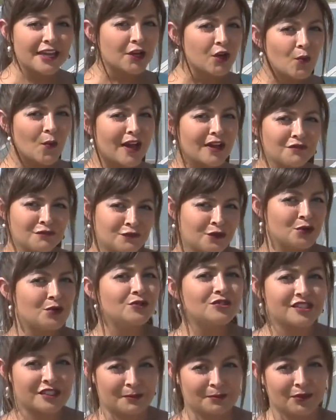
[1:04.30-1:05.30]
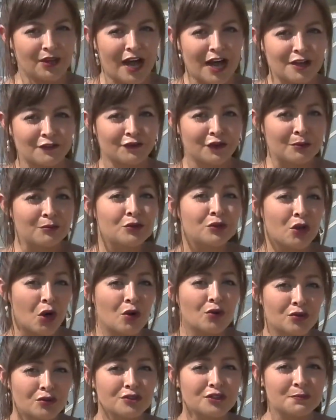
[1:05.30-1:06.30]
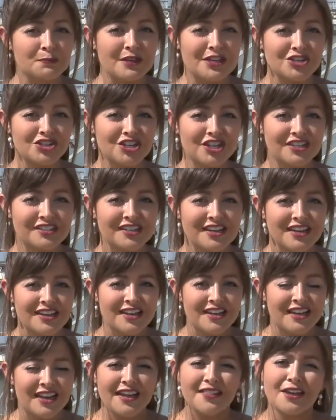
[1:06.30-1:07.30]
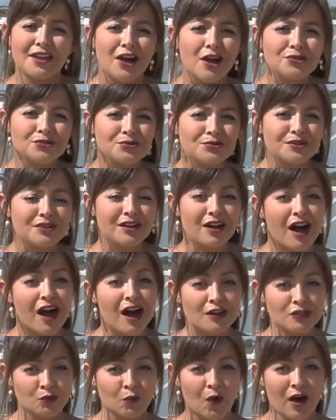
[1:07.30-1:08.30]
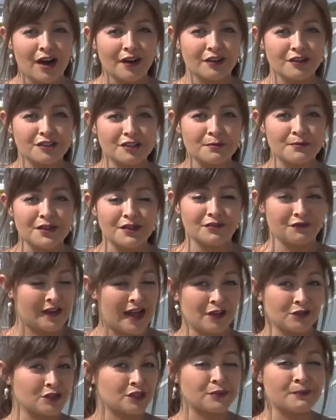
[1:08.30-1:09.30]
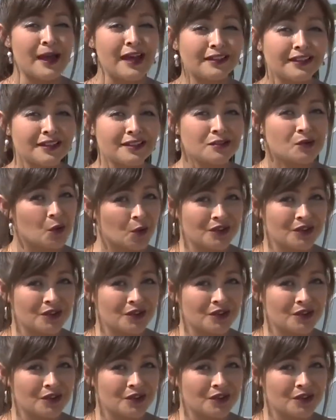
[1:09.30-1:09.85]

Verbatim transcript: away food supply from local species, and they also can cause water to be foul smelling or